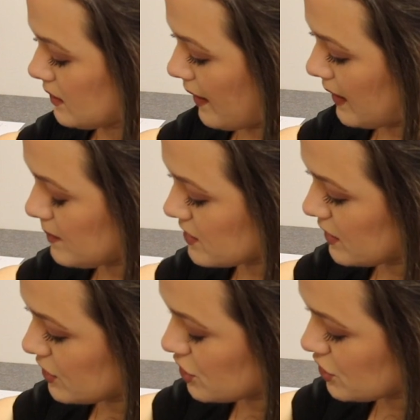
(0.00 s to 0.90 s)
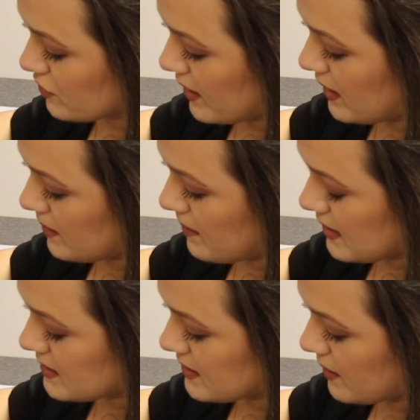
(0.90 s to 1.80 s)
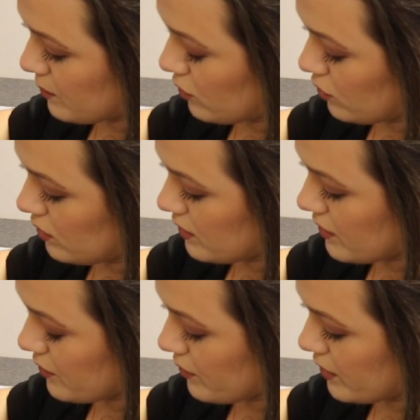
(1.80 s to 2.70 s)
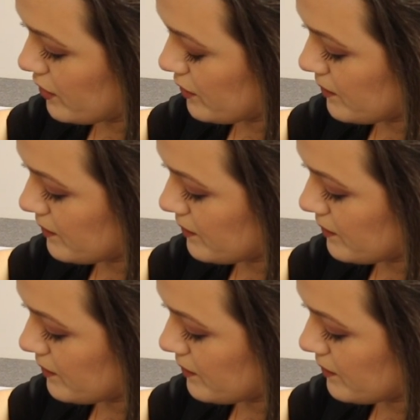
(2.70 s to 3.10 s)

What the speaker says: then I'm just gonna strain my sample through.